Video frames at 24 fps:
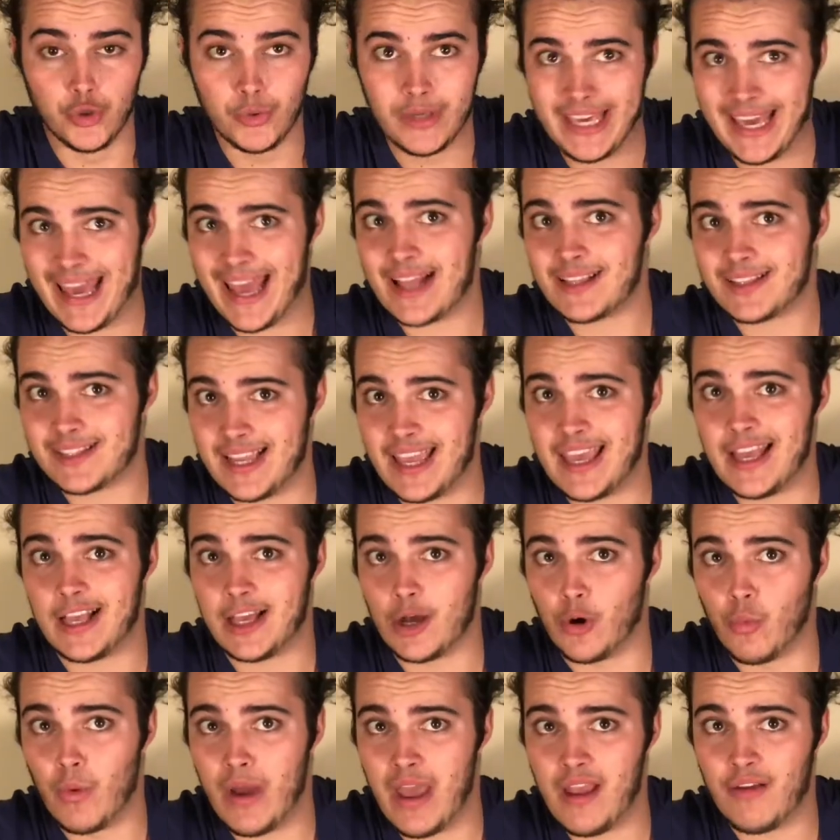can't take
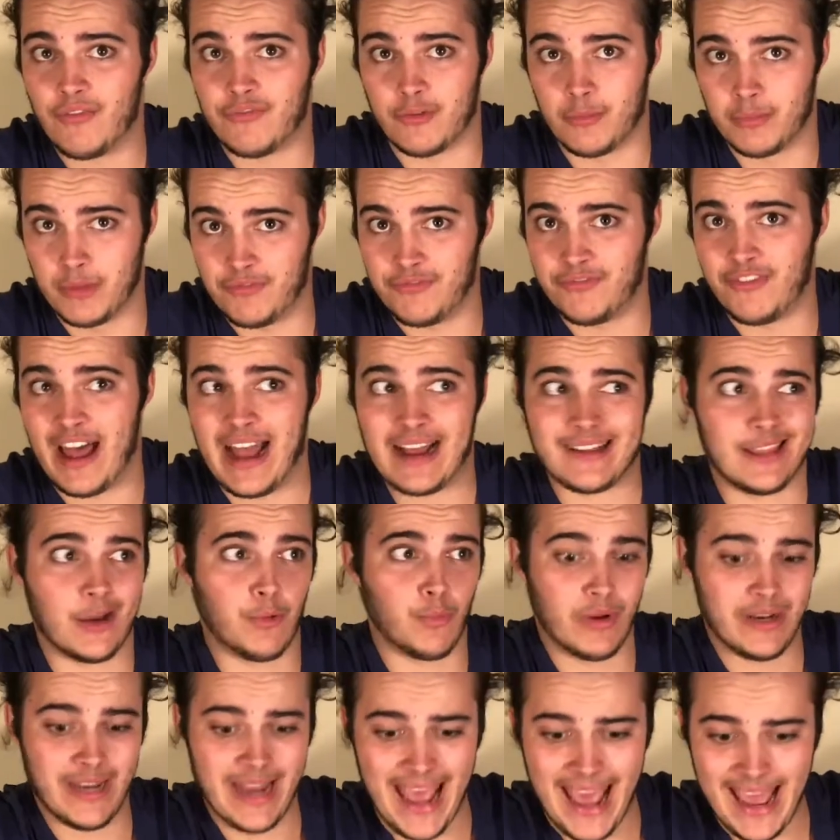away from the fact that
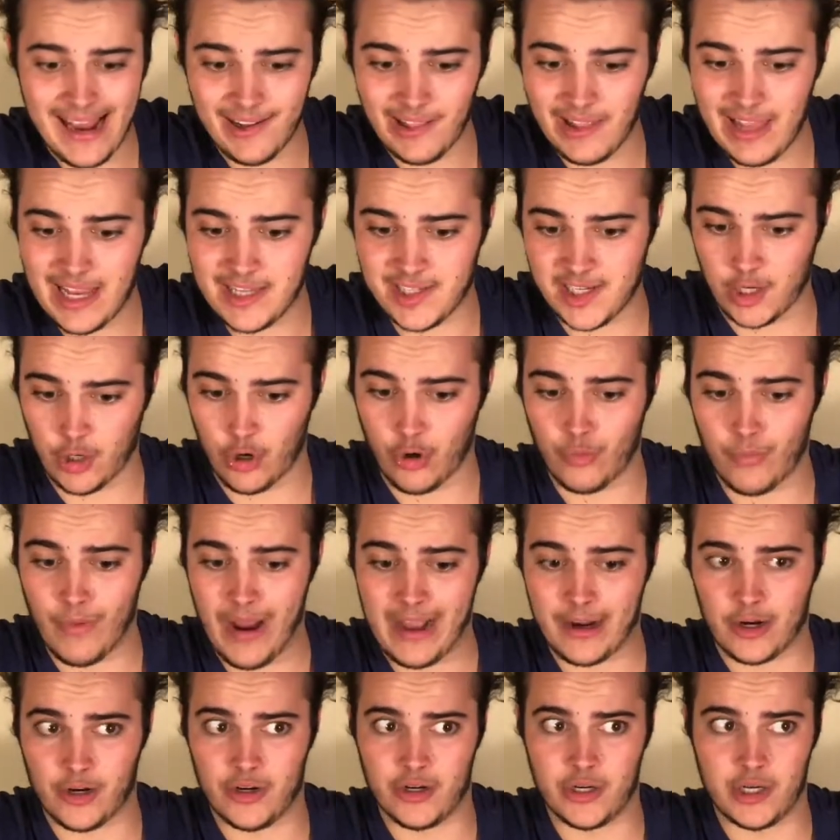when analyzing her
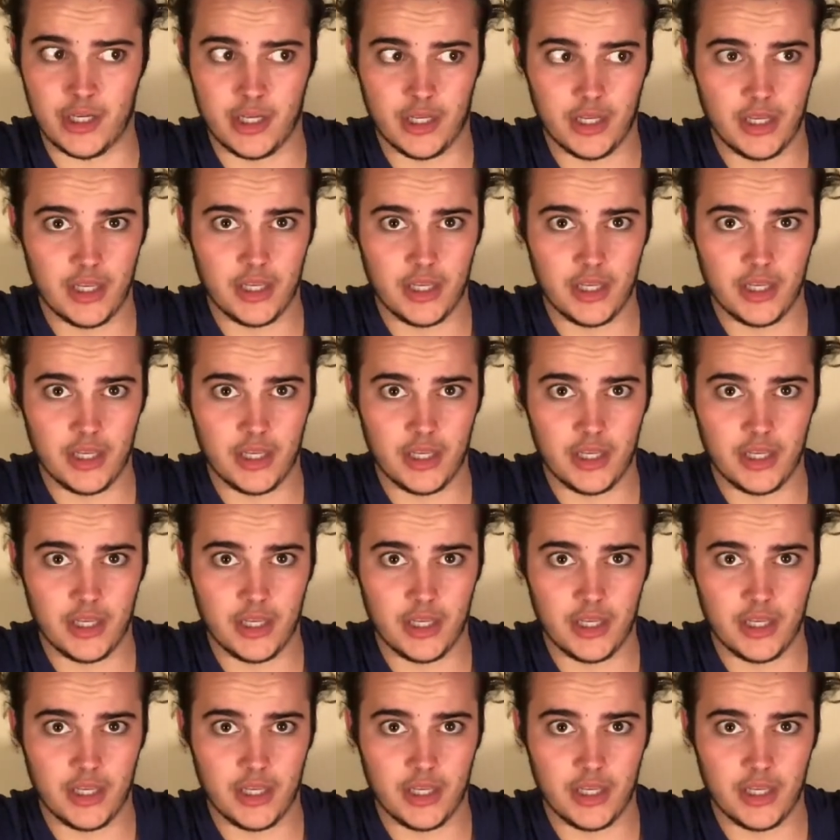record,